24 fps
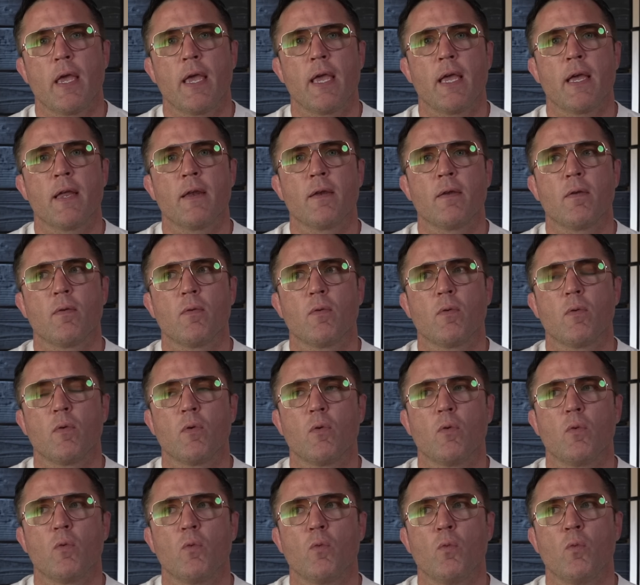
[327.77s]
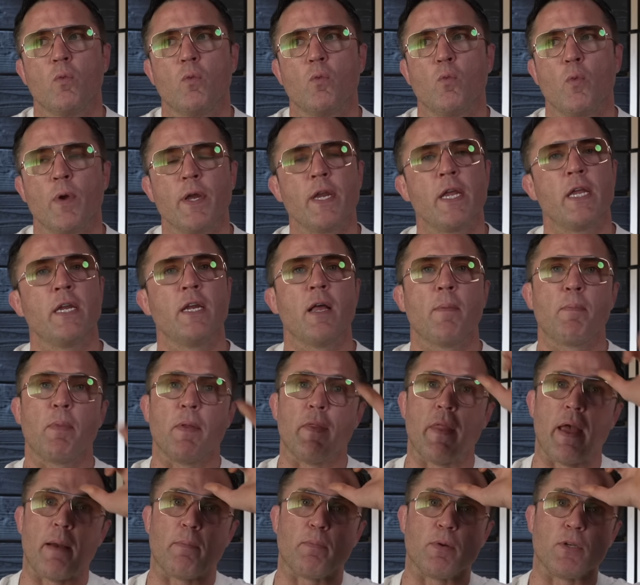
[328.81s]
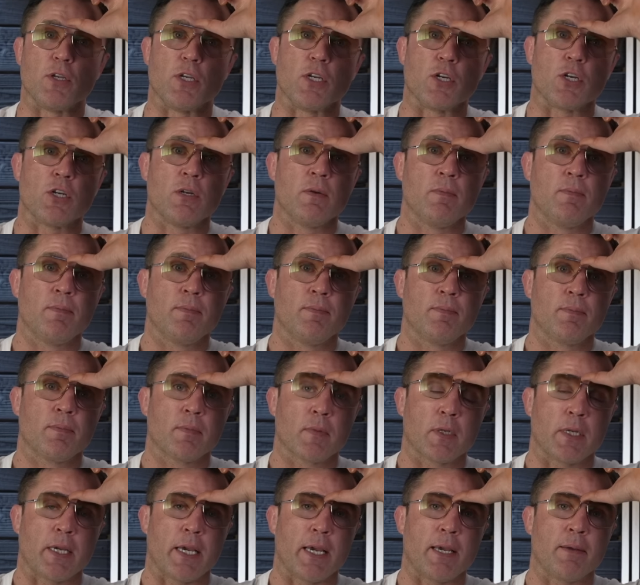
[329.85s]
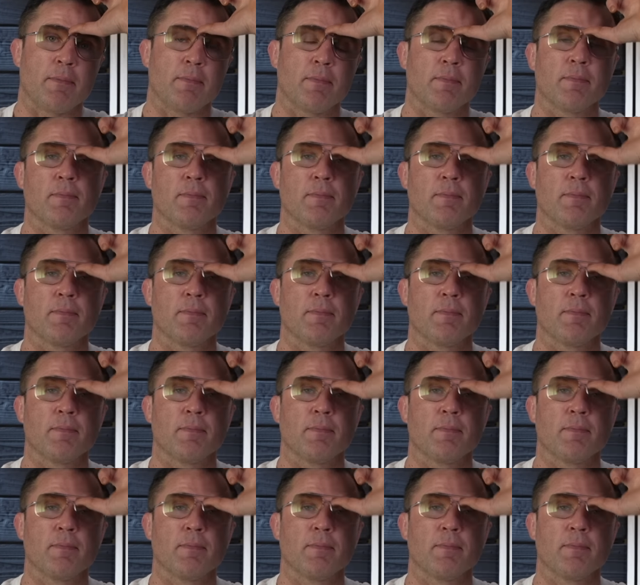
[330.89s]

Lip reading: And when you end up in that position, okay,